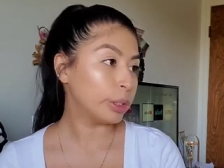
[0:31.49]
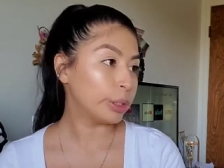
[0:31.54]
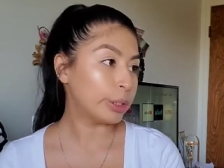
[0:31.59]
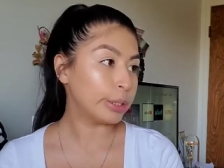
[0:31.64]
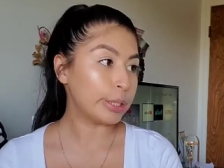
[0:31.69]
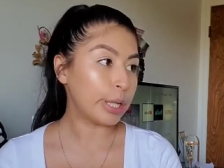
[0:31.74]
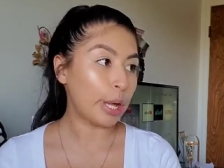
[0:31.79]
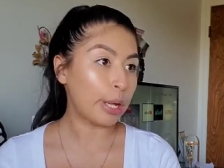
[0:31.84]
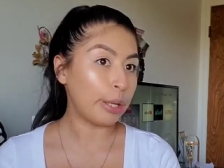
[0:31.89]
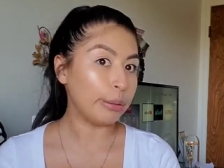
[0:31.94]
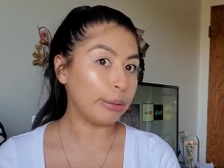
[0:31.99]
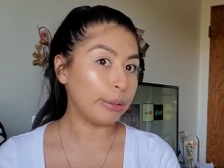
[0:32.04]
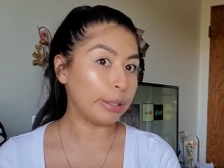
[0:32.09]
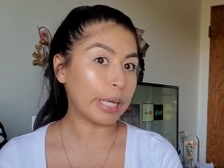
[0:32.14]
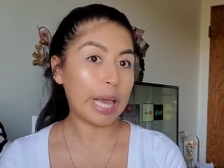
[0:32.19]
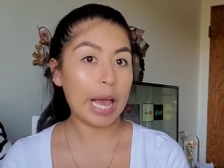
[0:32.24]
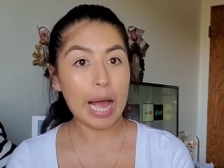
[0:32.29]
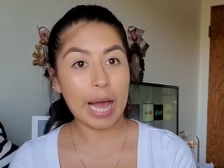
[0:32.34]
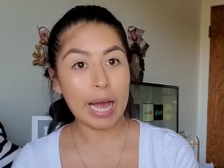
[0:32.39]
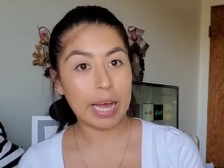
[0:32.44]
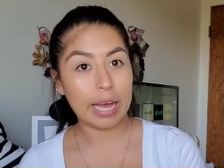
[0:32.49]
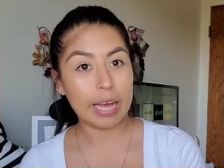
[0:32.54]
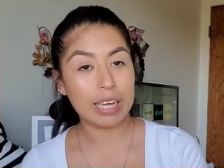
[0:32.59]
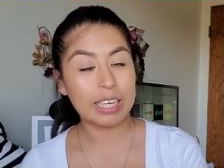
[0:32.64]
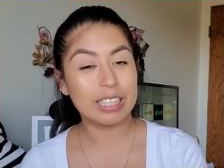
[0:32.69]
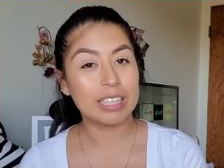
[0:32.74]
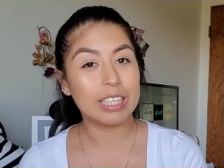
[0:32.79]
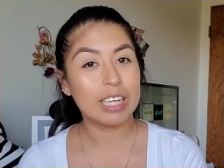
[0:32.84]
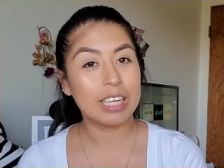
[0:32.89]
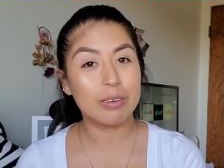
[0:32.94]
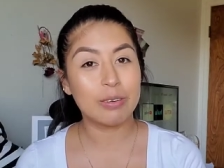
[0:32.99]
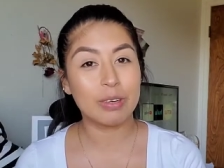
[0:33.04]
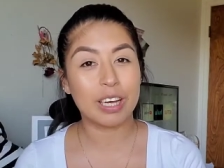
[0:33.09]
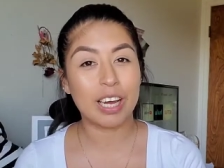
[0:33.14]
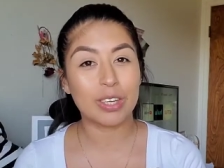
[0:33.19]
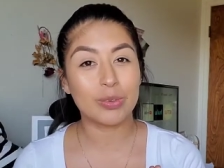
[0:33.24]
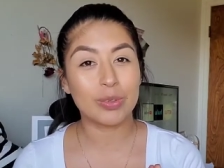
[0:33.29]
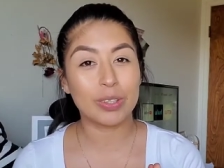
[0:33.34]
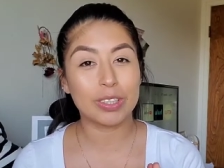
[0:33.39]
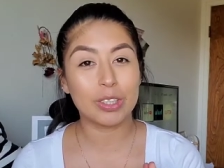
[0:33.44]
So yeah, if you
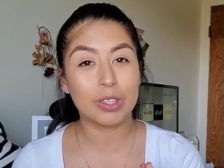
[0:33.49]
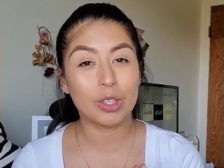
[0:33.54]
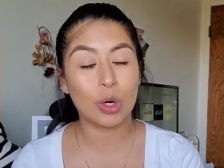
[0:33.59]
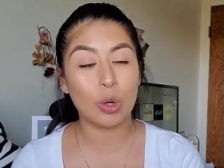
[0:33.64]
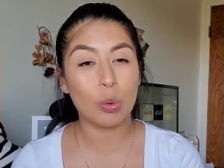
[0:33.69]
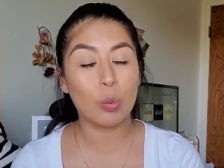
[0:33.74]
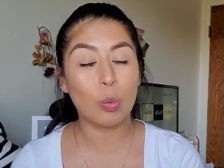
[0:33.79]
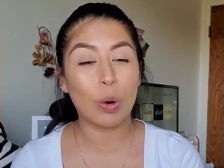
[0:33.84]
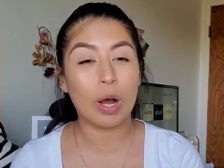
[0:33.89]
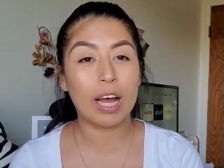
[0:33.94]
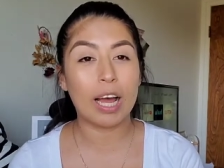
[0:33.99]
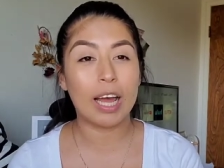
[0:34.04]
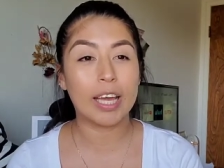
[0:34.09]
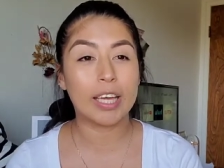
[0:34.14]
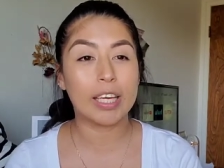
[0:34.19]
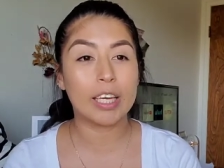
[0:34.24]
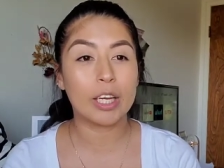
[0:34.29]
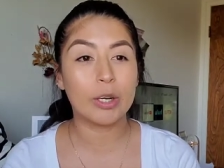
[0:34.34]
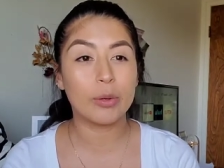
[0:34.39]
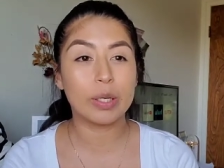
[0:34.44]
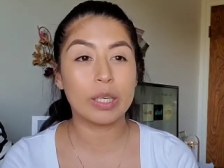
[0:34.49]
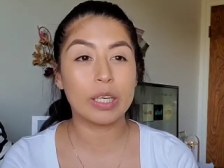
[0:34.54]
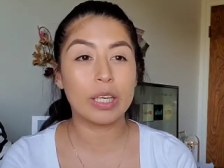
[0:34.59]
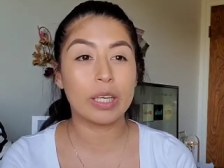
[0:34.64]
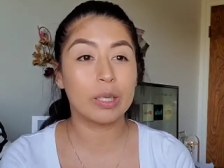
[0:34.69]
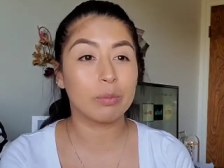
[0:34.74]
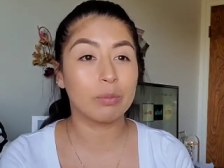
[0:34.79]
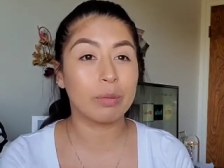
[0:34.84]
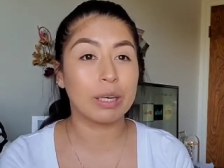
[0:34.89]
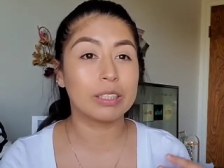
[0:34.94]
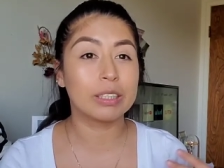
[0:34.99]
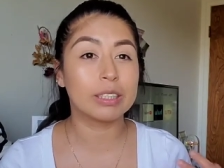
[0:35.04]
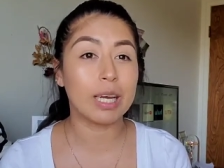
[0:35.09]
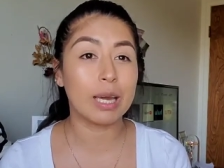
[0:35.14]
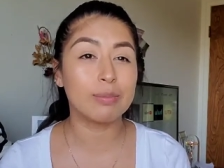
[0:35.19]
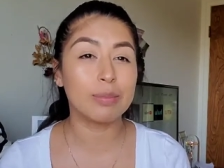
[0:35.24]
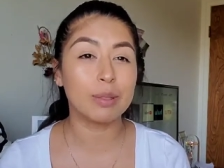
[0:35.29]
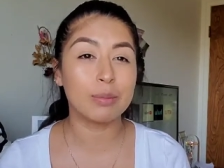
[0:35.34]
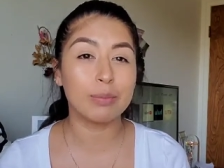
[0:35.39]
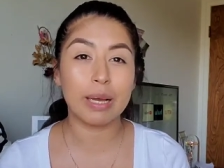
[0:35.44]
guys want to know what I carry in my
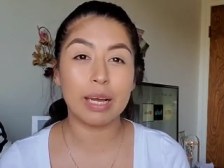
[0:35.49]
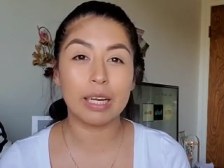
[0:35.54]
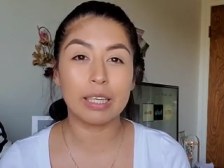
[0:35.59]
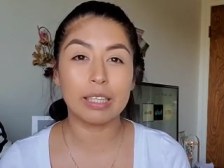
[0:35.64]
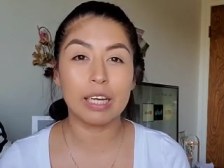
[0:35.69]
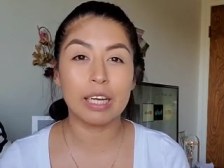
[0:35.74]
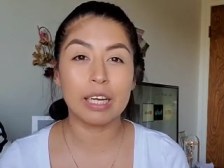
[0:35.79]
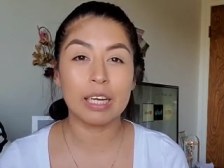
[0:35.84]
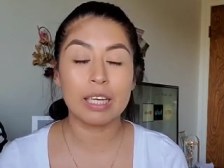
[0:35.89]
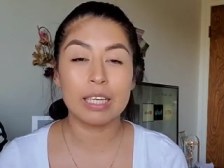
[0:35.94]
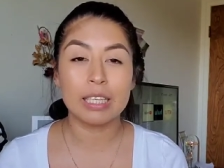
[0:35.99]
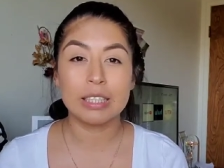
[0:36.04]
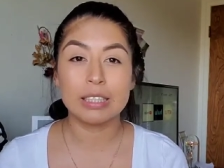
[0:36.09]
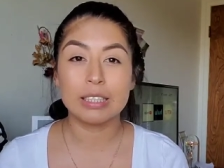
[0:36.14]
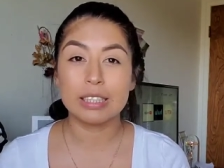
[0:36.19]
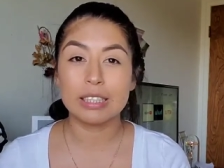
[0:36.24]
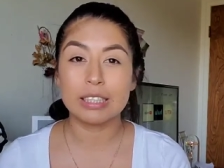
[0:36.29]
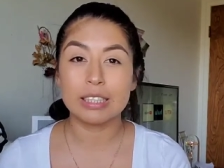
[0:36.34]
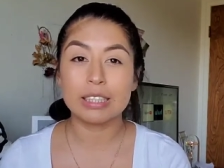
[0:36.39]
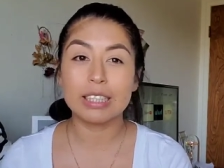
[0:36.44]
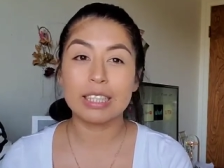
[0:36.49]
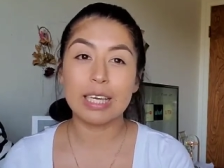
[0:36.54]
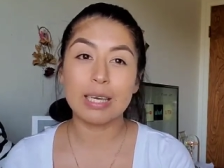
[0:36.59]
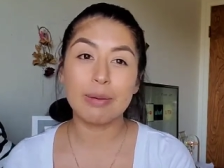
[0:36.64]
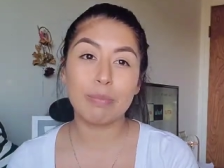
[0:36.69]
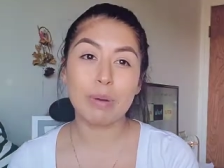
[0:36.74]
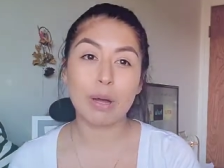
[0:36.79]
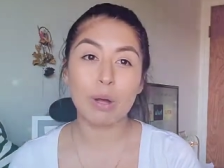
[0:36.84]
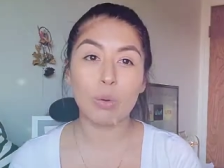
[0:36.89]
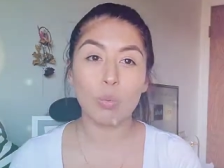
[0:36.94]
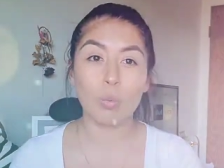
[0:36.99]
diaper bag, just keep on